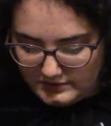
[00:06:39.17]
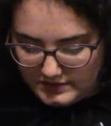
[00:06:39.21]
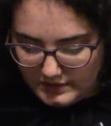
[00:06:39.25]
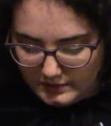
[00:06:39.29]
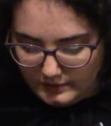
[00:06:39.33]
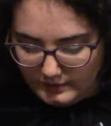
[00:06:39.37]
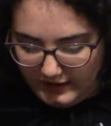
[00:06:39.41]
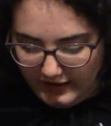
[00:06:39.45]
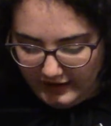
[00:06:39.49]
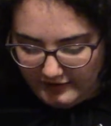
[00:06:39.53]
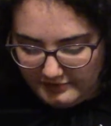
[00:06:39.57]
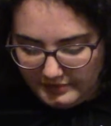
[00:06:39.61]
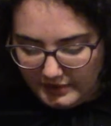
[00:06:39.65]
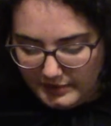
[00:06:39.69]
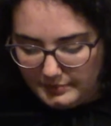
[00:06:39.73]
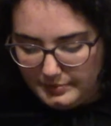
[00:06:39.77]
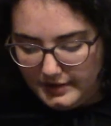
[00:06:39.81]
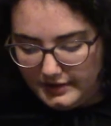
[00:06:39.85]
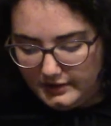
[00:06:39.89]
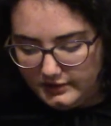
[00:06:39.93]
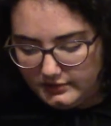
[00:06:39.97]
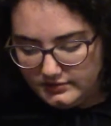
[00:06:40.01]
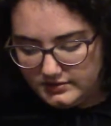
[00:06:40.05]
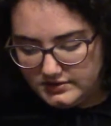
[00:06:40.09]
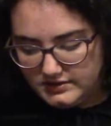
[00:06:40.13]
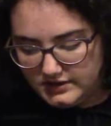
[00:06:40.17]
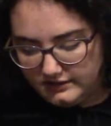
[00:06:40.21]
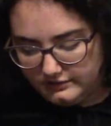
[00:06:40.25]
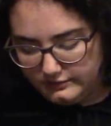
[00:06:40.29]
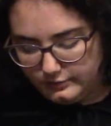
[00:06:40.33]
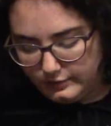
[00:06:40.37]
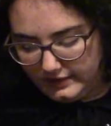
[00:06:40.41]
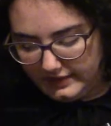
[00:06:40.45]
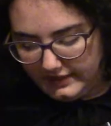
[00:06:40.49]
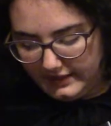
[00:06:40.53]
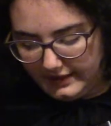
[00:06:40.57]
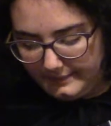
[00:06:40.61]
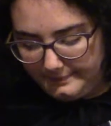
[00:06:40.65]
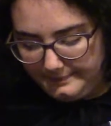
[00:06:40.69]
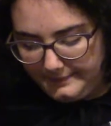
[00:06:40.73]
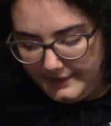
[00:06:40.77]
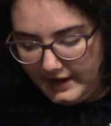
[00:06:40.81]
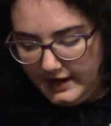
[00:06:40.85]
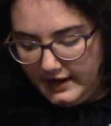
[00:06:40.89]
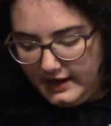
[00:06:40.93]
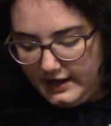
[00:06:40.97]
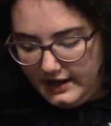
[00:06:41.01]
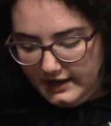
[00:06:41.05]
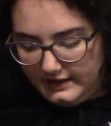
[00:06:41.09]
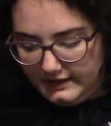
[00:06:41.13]
I will have my pillow stuffed with them,
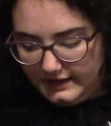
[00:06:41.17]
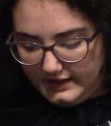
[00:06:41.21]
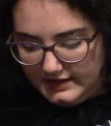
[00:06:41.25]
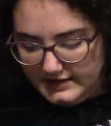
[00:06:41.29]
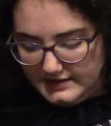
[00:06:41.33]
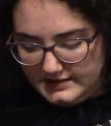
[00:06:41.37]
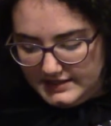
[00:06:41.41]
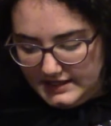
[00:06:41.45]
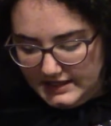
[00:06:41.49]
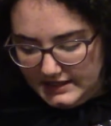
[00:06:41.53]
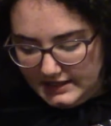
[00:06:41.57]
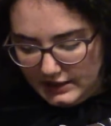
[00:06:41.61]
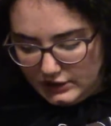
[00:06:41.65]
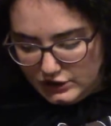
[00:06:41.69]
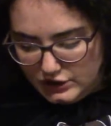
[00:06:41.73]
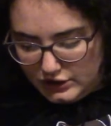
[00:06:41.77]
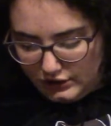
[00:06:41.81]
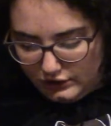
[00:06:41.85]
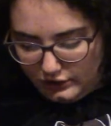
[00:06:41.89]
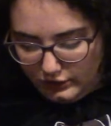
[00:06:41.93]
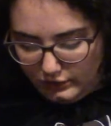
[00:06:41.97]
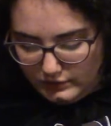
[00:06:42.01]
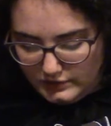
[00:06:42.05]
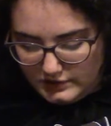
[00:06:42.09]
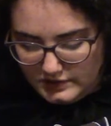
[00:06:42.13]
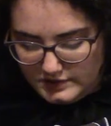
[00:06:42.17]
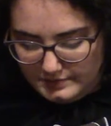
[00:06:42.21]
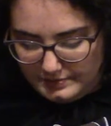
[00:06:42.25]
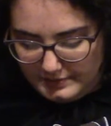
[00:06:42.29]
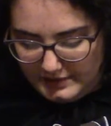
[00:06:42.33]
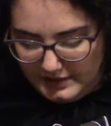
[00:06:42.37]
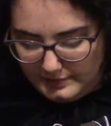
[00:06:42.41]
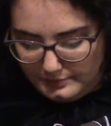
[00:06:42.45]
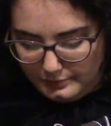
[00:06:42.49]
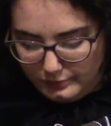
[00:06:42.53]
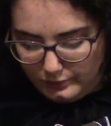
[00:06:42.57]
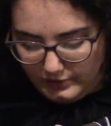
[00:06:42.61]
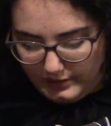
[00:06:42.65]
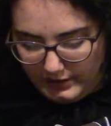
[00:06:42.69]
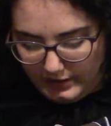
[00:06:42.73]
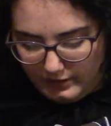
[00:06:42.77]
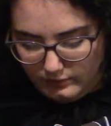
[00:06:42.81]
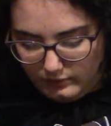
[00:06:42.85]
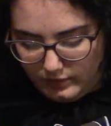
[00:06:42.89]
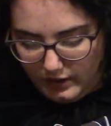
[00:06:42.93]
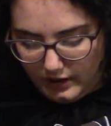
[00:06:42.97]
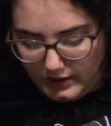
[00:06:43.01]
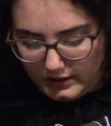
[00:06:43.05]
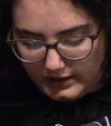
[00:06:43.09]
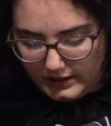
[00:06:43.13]
and then indeed I shall go to sleep without
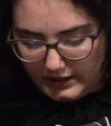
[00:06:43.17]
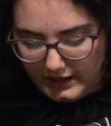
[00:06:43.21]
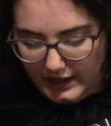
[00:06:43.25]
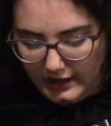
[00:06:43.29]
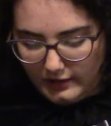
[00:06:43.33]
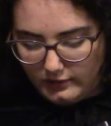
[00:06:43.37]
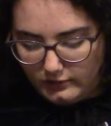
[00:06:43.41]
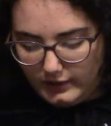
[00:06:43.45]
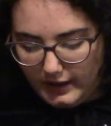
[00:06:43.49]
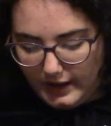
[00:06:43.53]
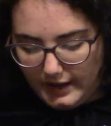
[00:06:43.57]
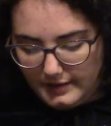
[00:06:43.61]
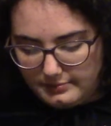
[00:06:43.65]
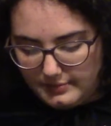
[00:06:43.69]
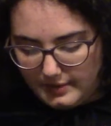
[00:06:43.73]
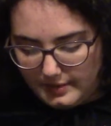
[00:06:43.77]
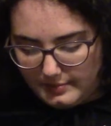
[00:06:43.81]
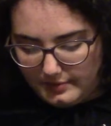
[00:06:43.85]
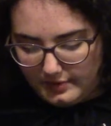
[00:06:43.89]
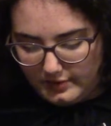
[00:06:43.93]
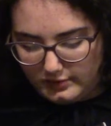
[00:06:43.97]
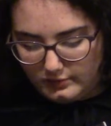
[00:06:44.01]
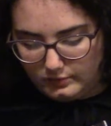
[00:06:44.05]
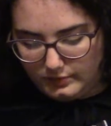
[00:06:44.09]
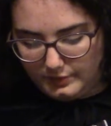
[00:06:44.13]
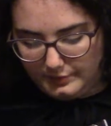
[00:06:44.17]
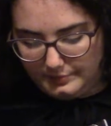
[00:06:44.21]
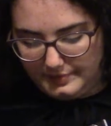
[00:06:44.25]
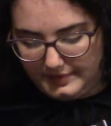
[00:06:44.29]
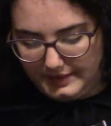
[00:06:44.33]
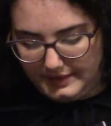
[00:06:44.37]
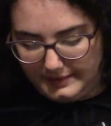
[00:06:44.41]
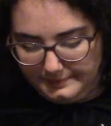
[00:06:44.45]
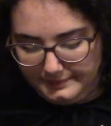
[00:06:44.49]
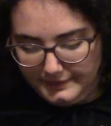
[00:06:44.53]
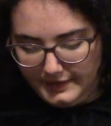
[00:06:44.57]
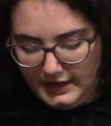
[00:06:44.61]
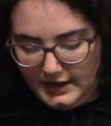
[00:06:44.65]
rocking. How glad my mother will be!"